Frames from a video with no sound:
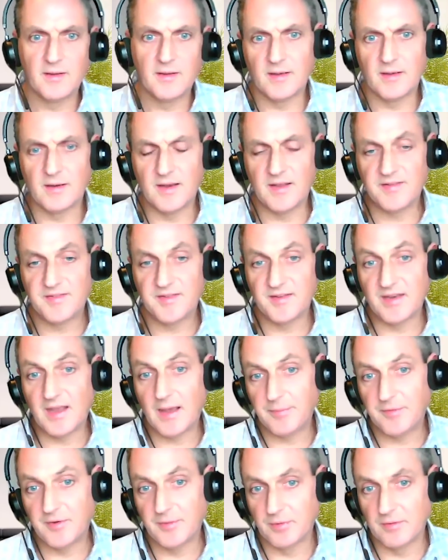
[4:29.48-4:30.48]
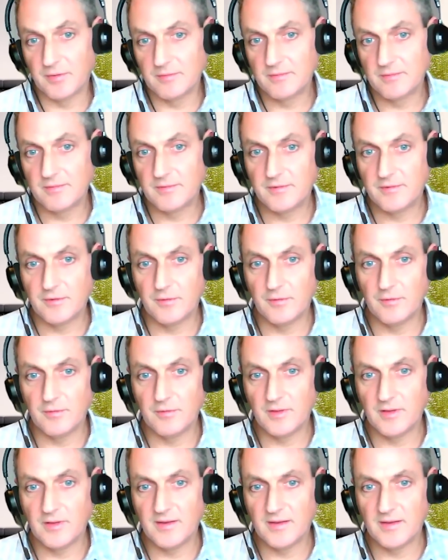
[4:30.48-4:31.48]
less adaptable to
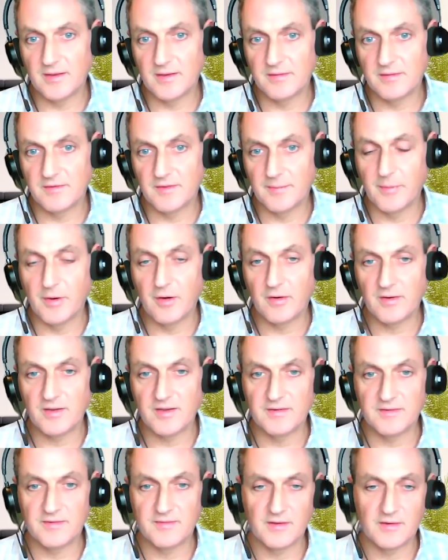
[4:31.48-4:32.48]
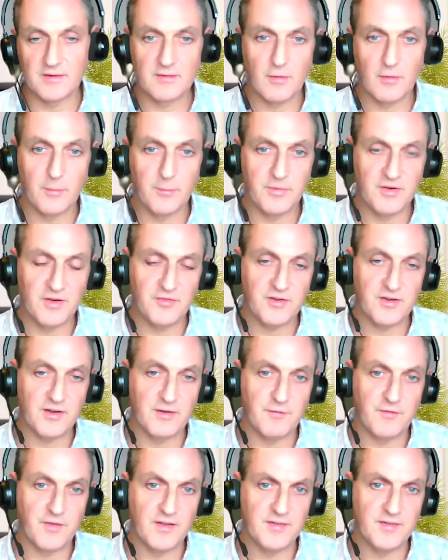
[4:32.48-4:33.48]
the market and the competition it
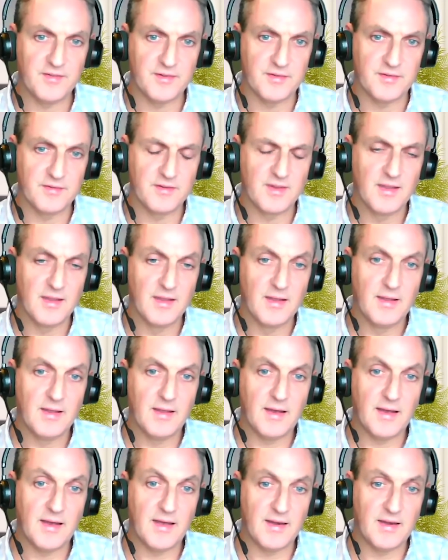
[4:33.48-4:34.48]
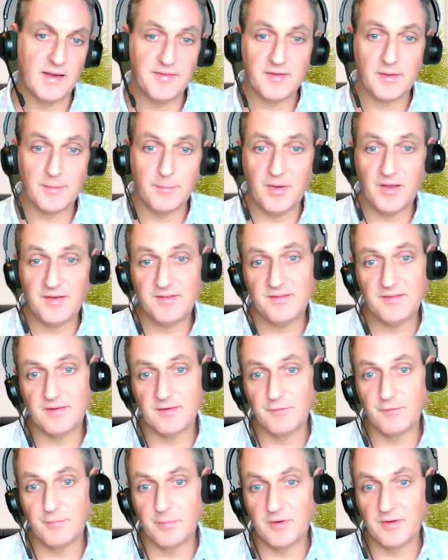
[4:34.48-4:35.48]
faces, and less
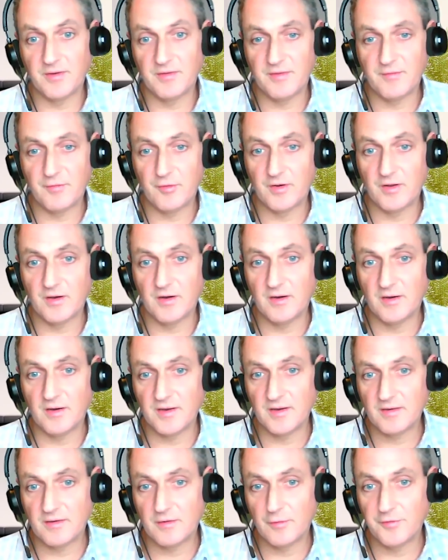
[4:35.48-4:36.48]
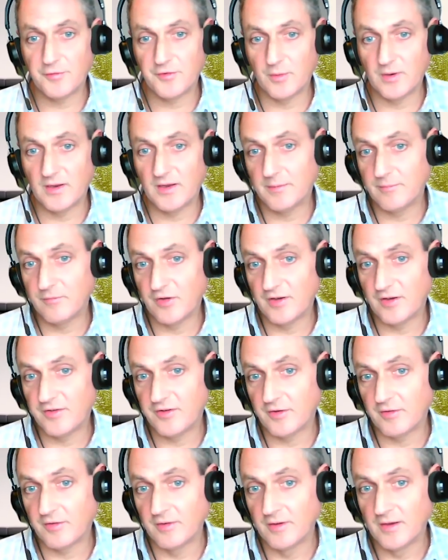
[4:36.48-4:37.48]
competitive because they've got a high cost to income
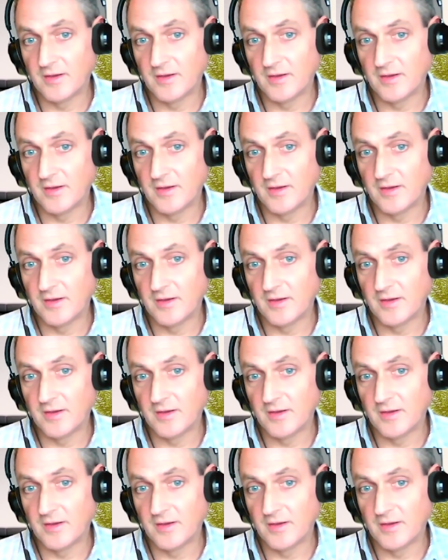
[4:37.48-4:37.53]
ratio.